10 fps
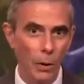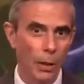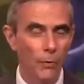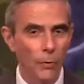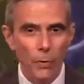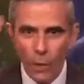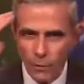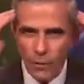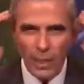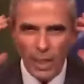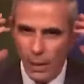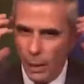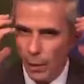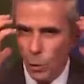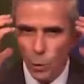If you're not feeling it
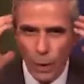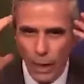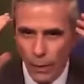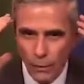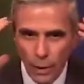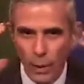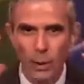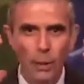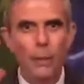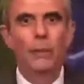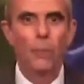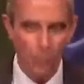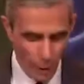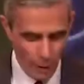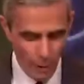engraved in your
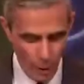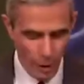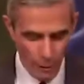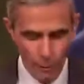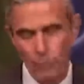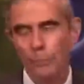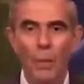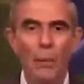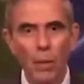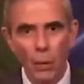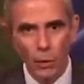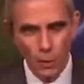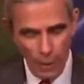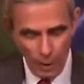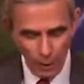brain, uh, maybe you can do
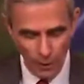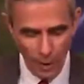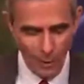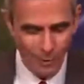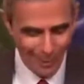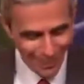that yourself.